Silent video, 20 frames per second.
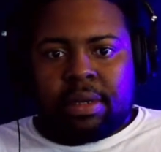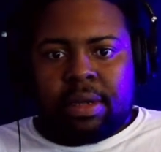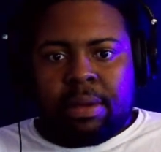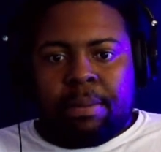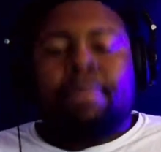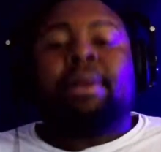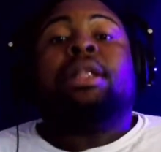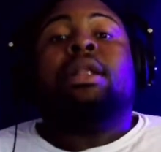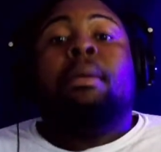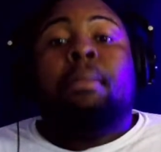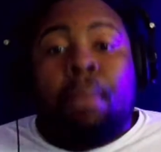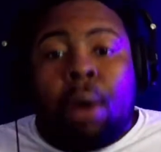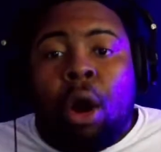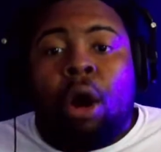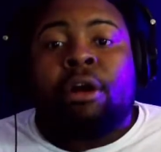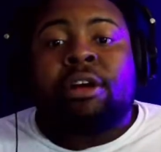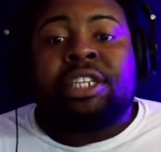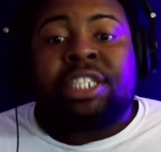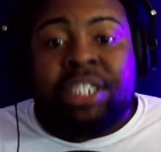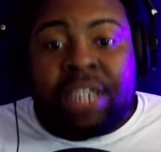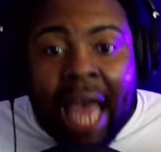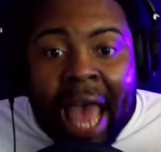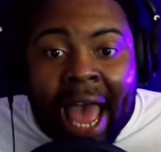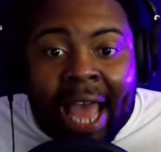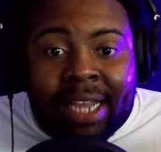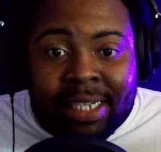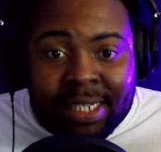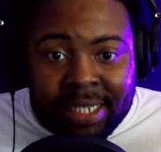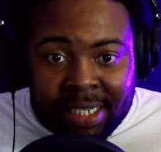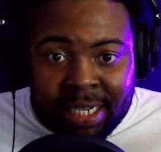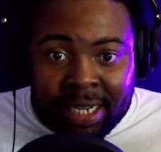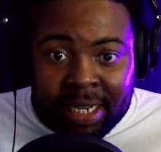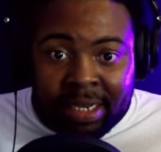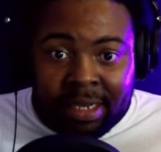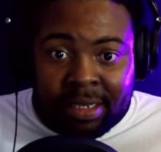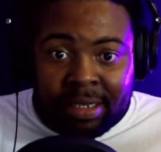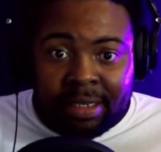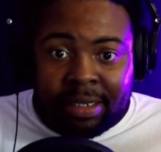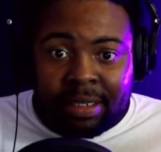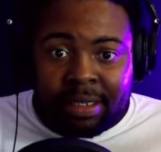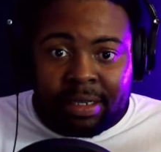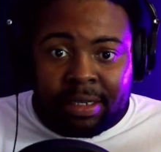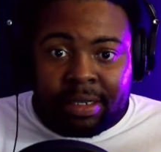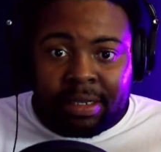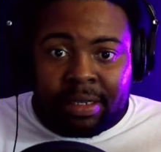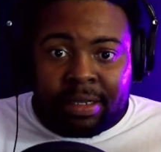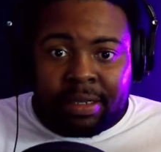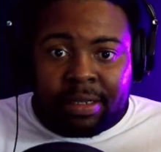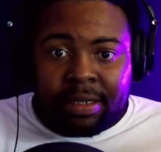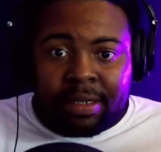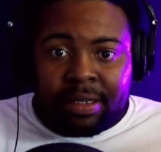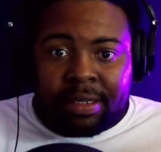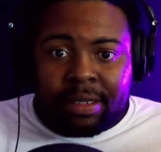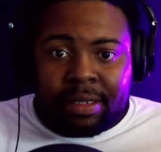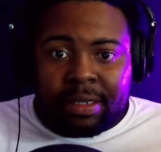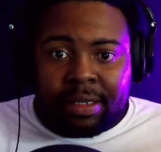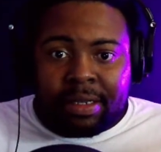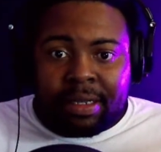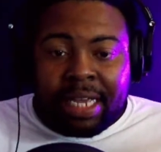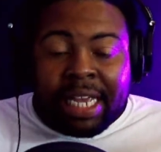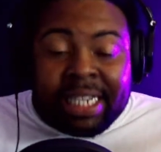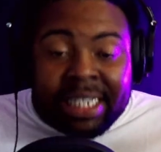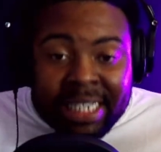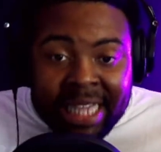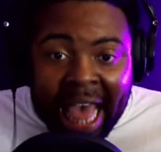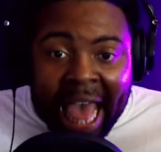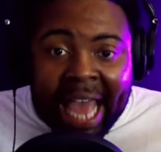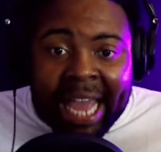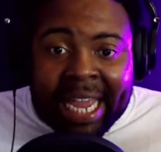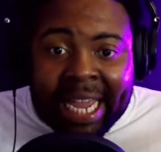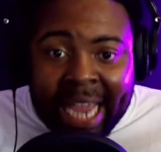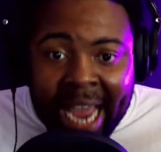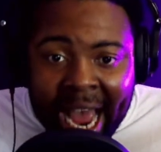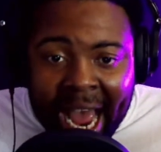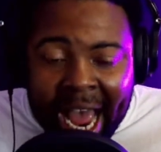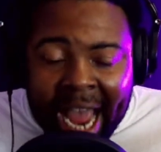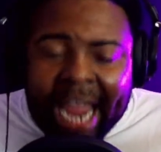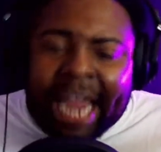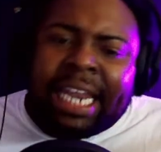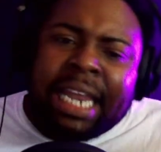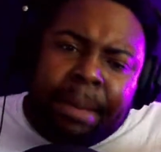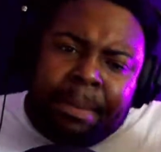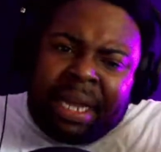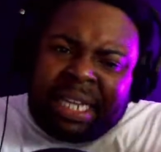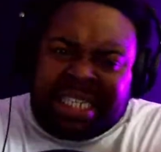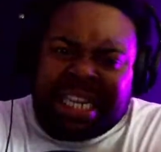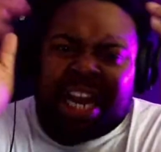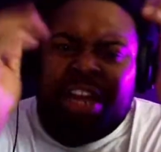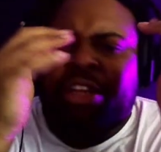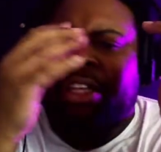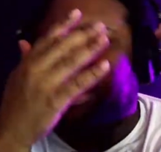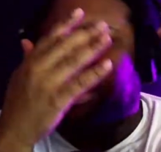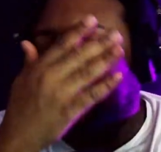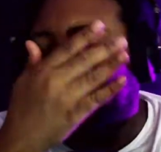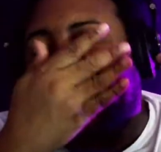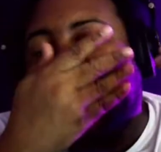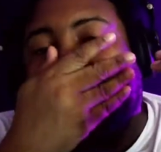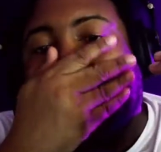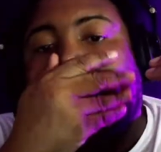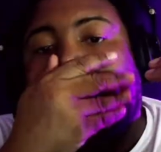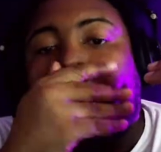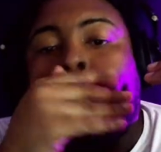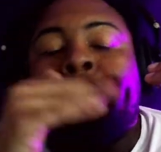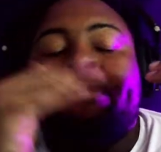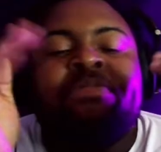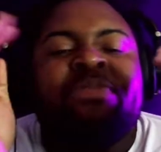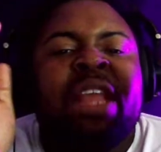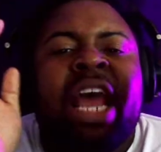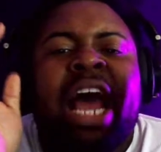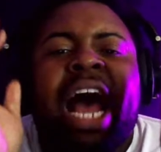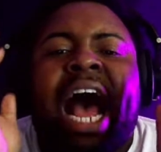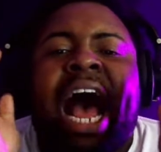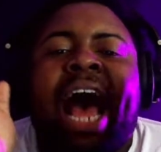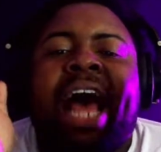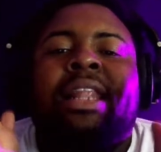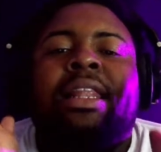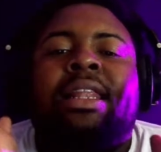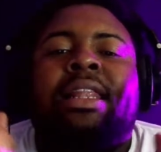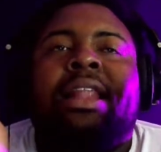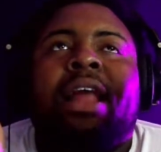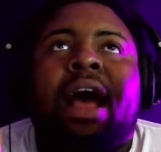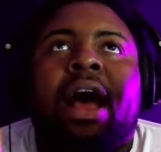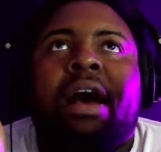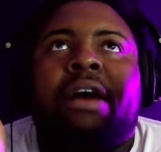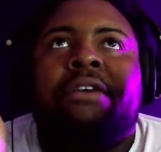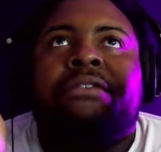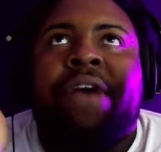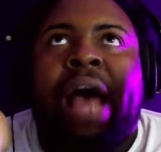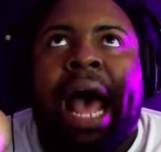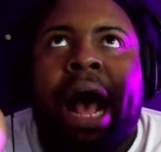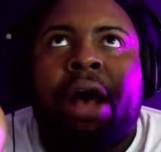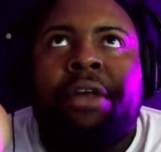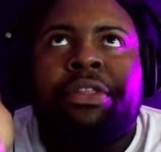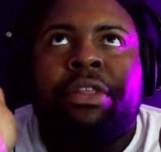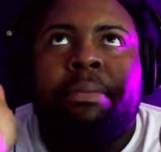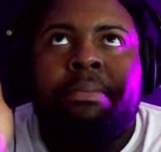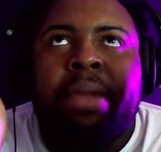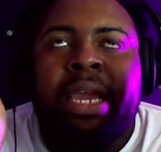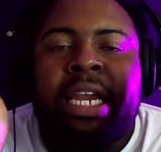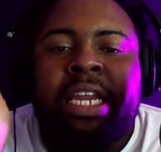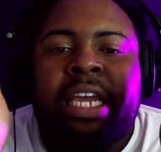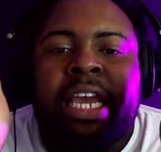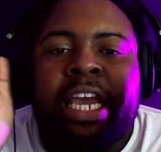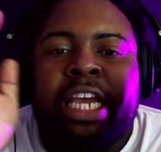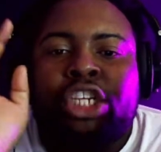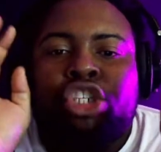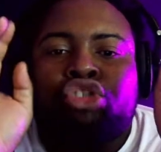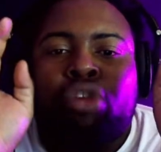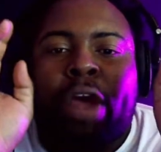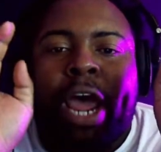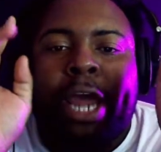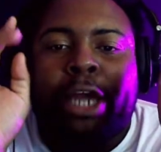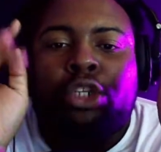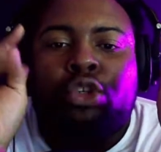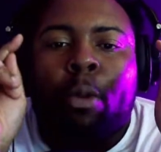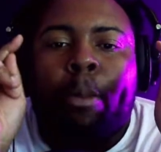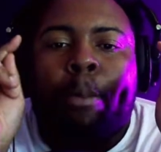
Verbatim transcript: But Lamar Jackson is that guy. And let me tell you this right now I love how the media is trying to